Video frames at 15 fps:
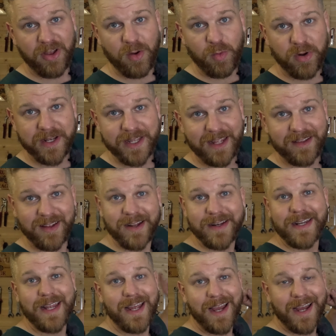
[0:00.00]
that I want to get
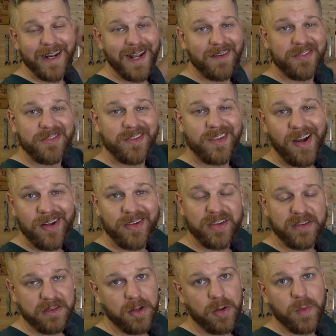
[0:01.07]
done and have
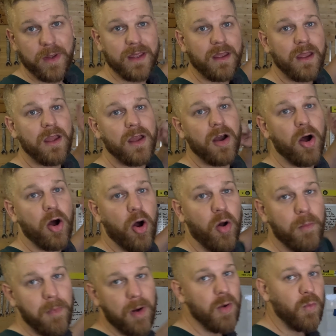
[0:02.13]
started doing
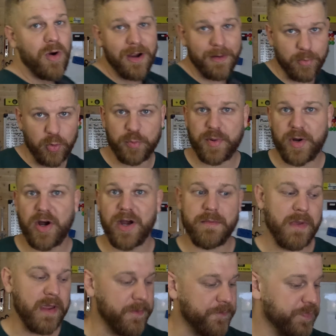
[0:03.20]
on my whiteboard
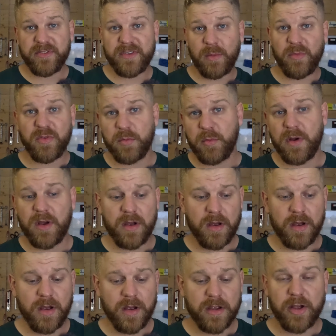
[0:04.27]
behind me. Some of them
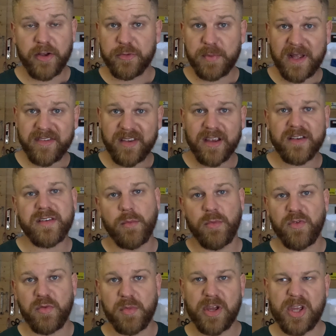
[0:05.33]
are cosmetic, some
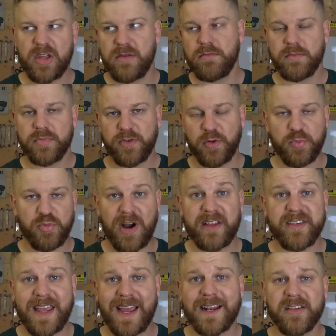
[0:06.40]
of them are sort of
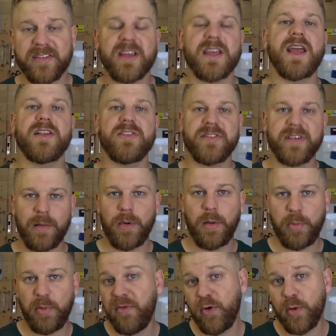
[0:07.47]
practicality, and some are
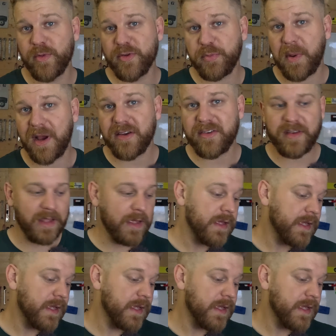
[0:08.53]
performance based.